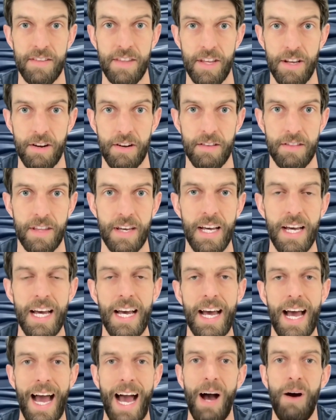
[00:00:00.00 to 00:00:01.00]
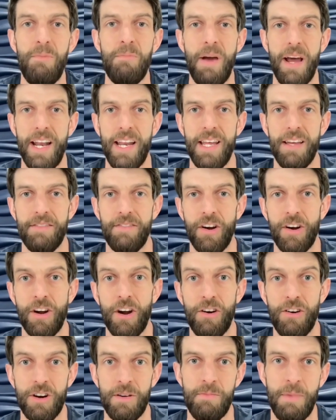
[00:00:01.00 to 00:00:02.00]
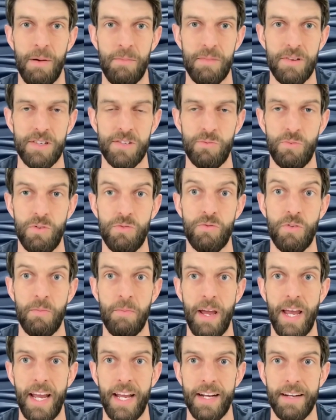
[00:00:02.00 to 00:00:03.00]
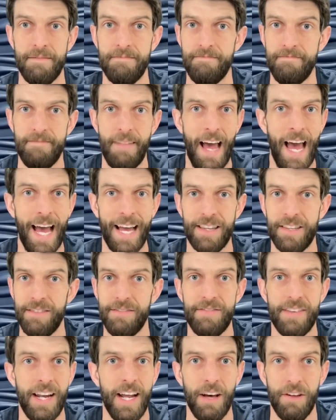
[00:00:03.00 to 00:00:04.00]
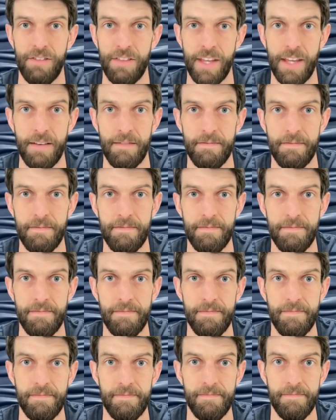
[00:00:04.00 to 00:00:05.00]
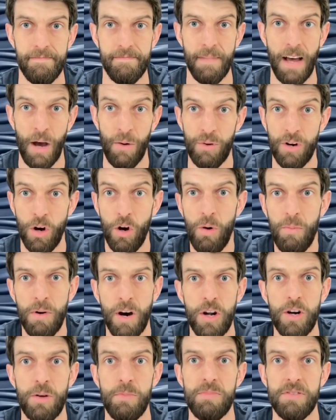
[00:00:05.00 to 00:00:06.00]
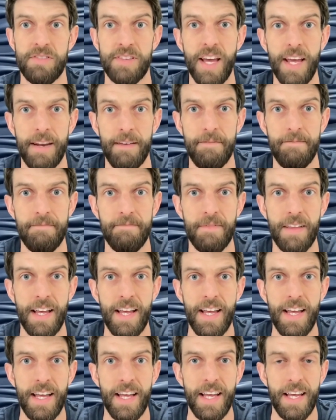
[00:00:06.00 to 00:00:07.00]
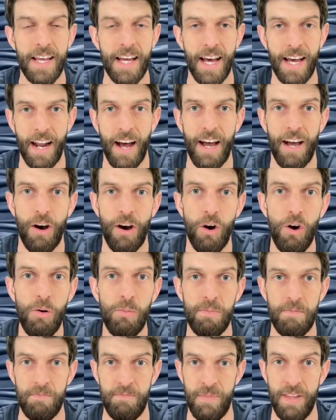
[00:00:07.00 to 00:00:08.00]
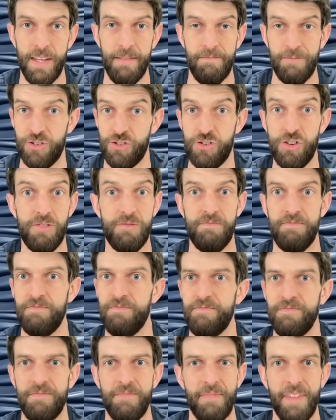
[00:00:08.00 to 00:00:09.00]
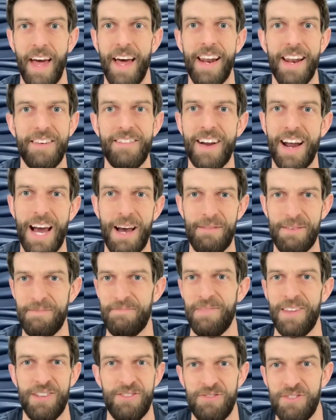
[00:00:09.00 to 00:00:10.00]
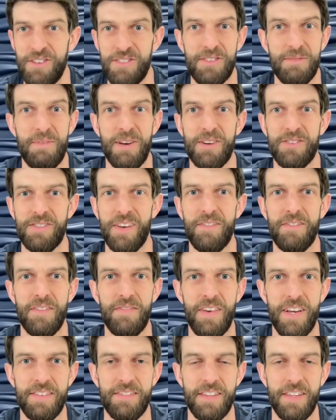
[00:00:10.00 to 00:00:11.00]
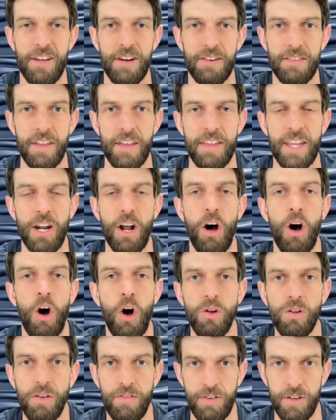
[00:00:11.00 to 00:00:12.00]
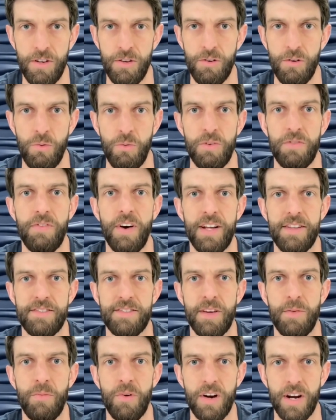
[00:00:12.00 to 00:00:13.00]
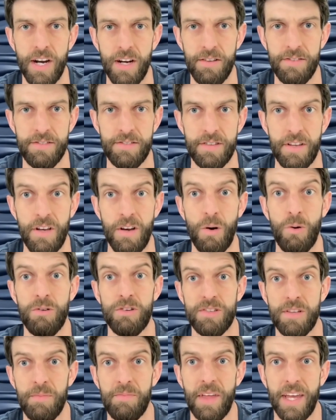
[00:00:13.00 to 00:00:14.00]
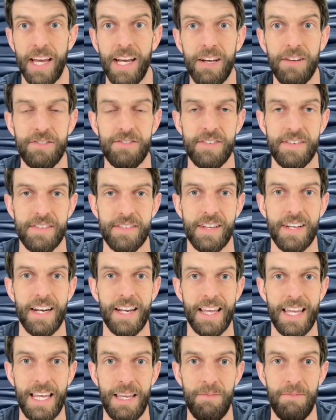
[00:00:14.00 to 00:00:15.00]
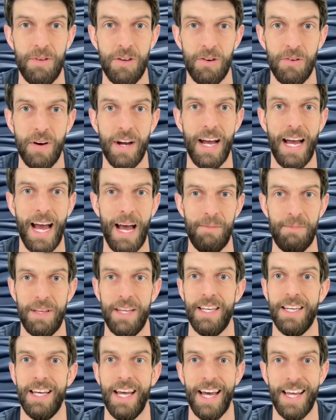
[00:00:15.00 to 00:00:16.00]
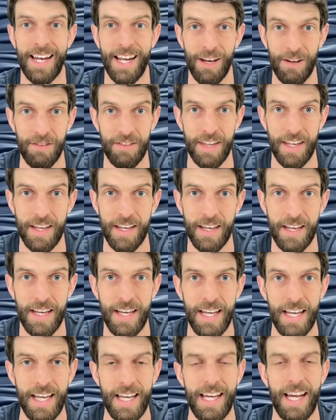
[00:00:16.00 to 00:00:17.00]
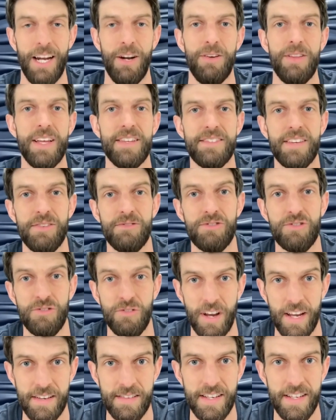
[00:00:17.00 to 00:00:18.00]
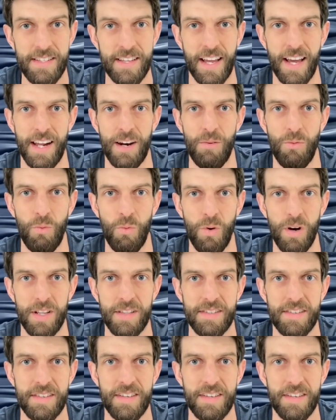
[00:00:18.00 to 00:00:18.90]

of the earth, how many of our current members would remain active and healthy? I would hope 100%. And I hope that should that ever happen, it disappears off the face of the earth, that all of you would find somewhere else or something else that is going to keep you happy and healthy. And I know that sounds crazy to kind of want